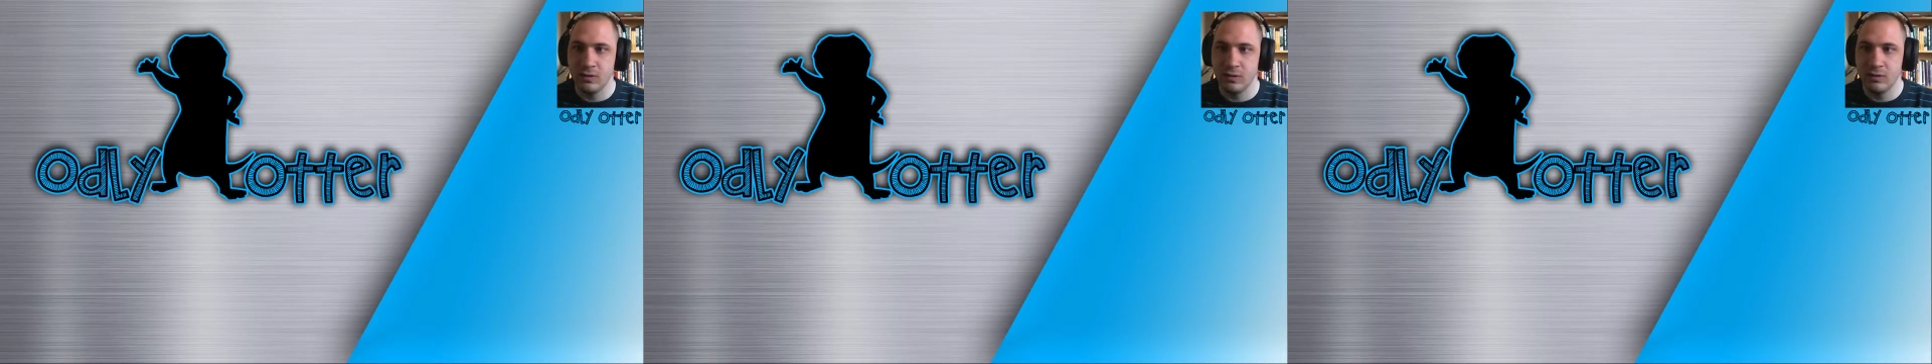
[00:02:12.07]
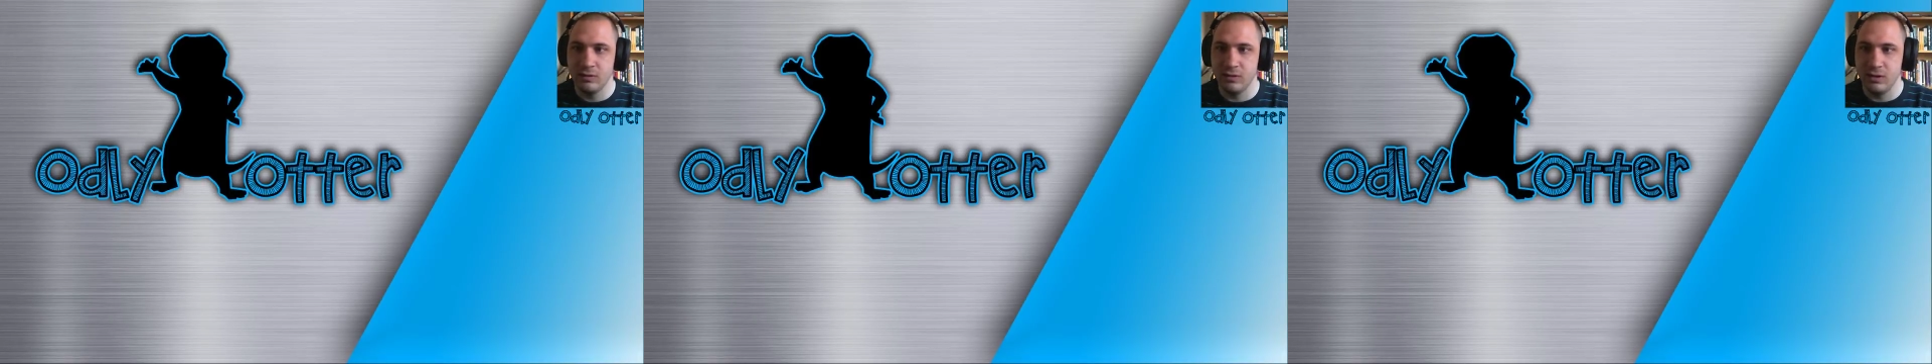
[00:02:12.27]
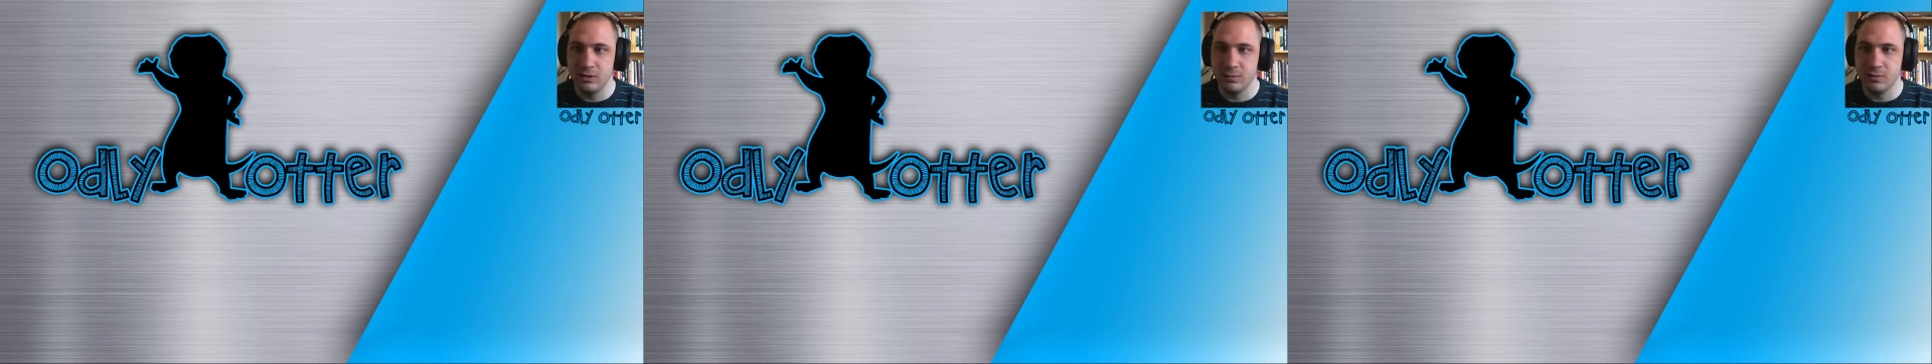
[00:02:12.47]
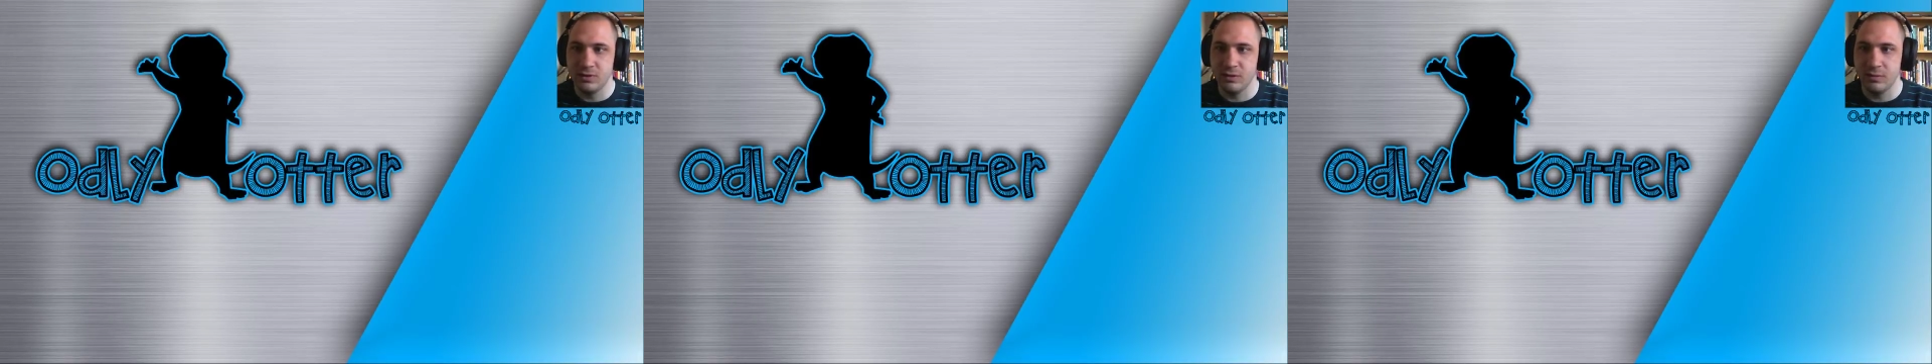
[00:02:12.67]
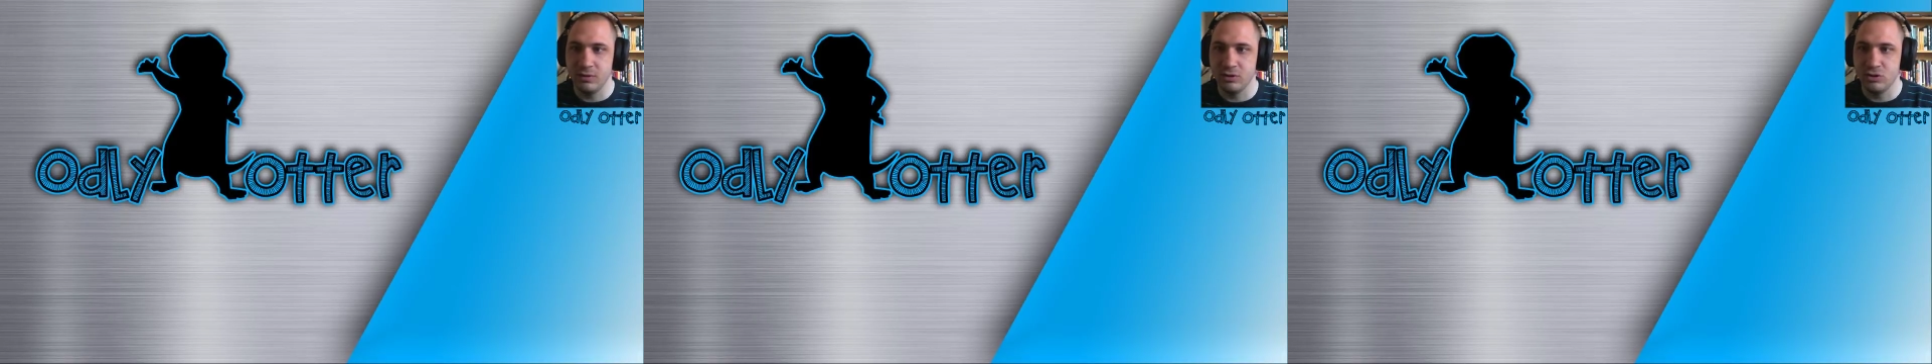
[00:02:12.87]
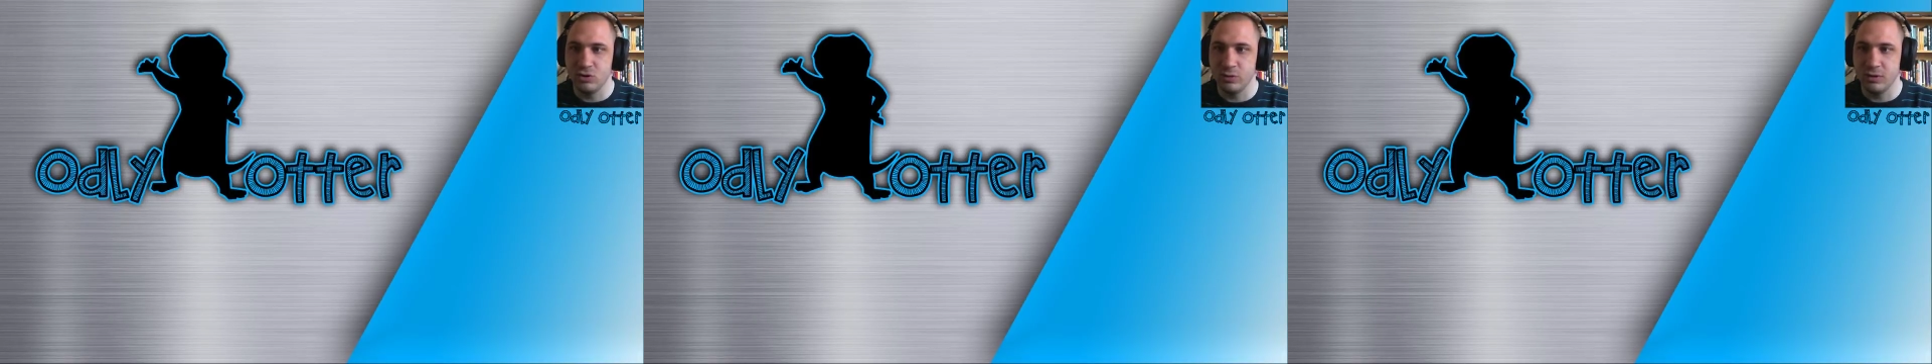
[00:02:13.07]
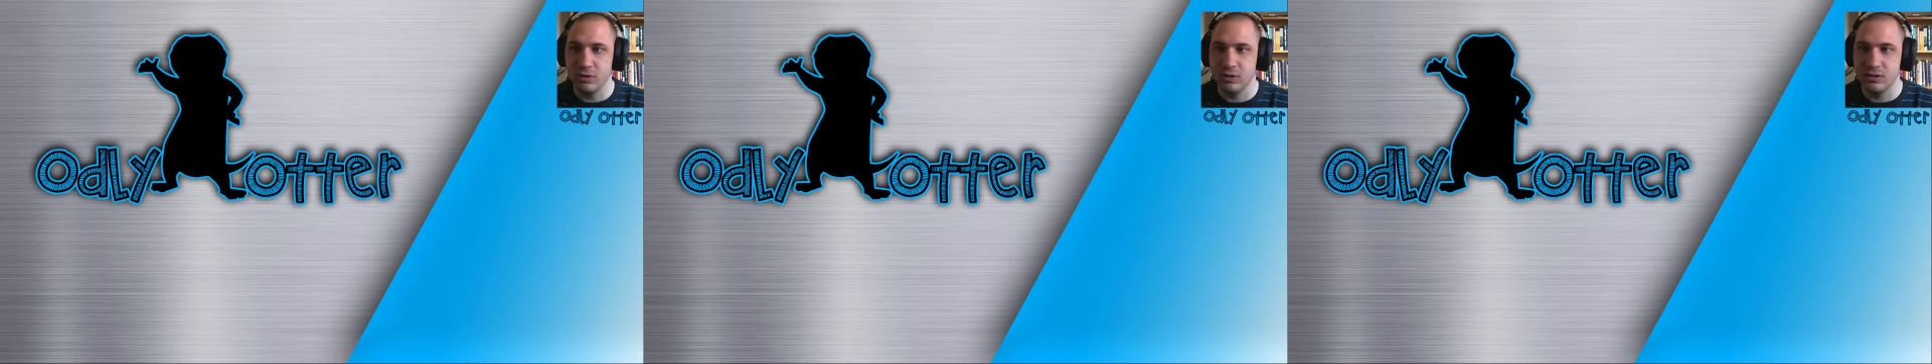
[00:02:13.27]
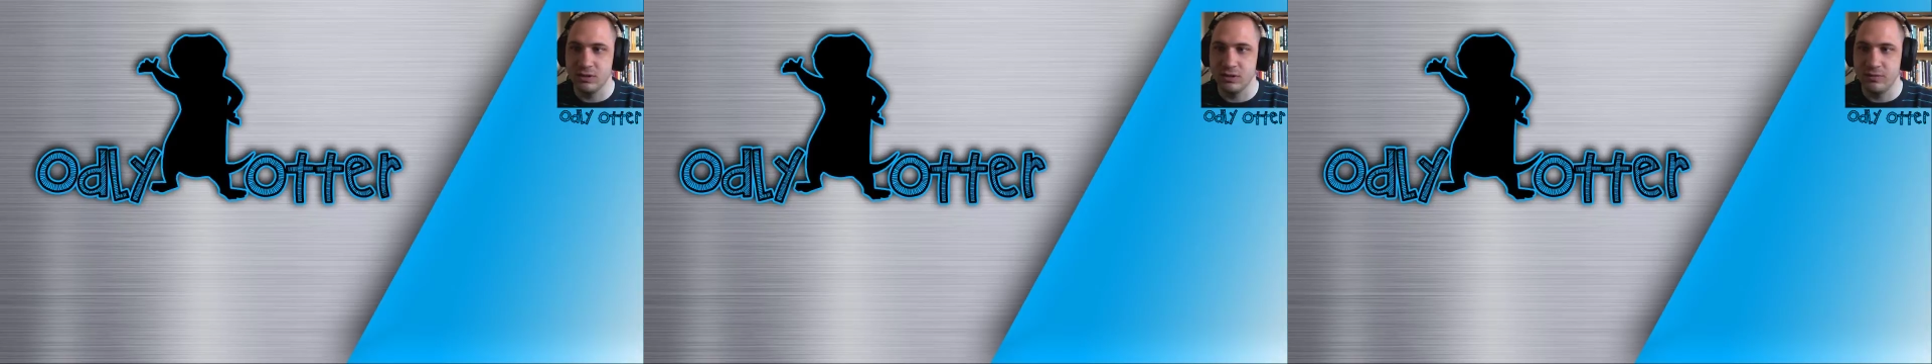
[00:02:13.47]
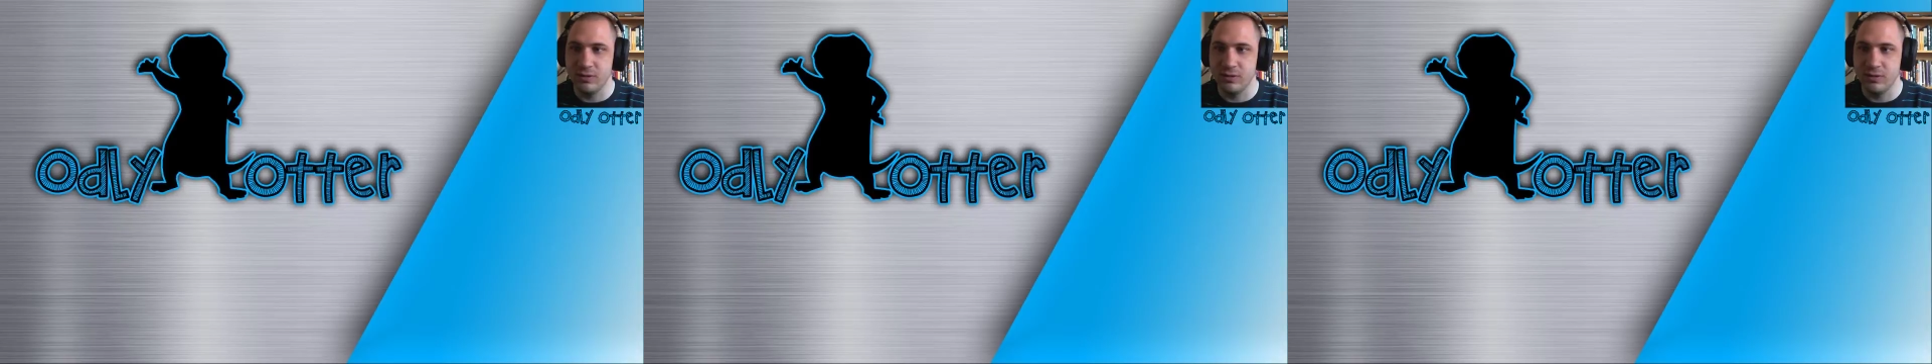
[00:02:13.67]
So let's put something on Twitter and see if